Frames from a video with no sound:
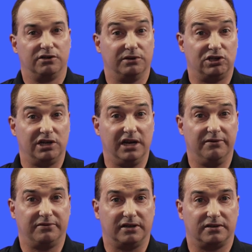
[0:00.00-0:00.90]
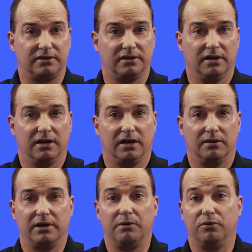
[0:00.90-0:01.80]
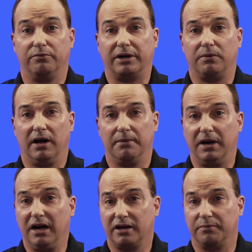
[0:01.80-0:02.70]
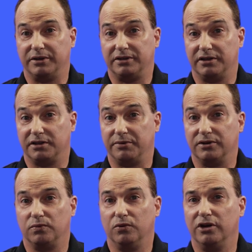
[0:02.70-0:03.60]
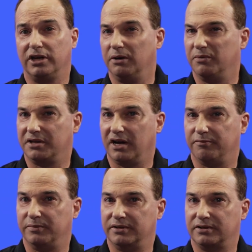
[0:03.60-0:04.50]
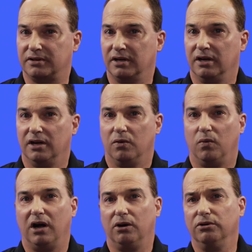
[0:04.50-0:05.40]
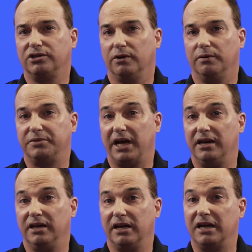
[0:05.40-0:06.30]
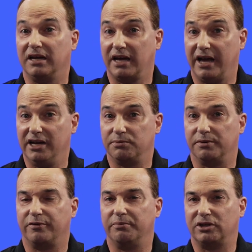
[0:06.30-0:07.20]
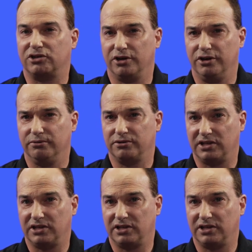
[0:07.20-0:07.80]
To achieve this, it will require market participants working with governments while also obtaining engagement from external